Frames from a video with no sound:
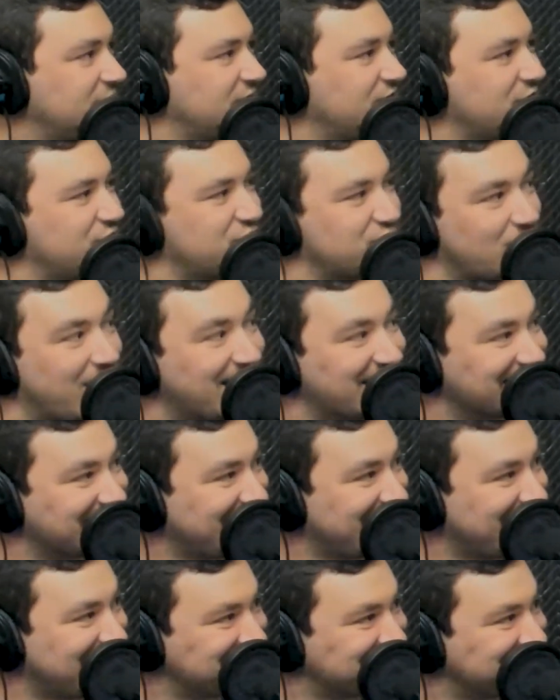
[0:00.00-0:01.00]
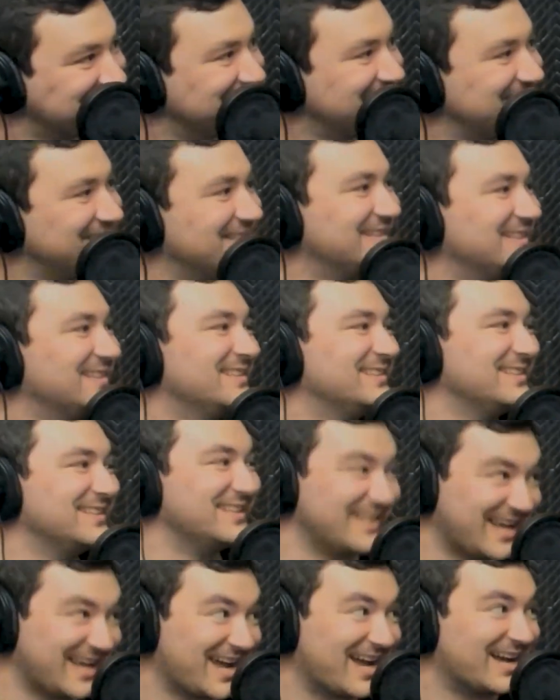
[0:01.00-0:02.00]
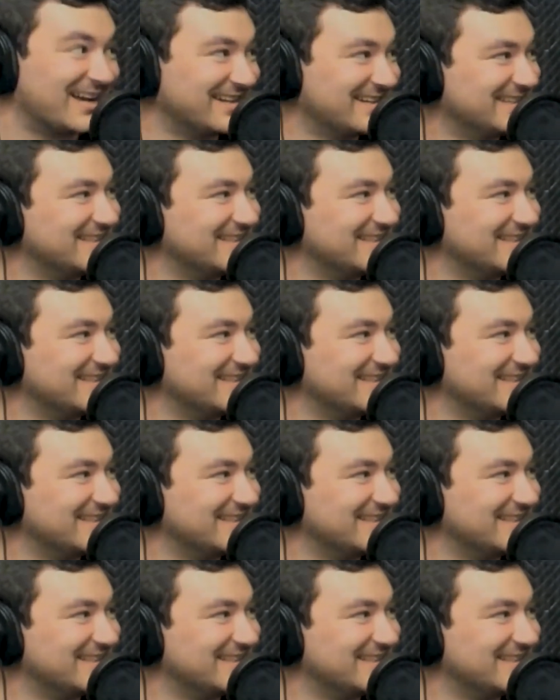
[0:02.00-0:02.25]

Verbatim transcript: try again, rebuild the yeah. machine.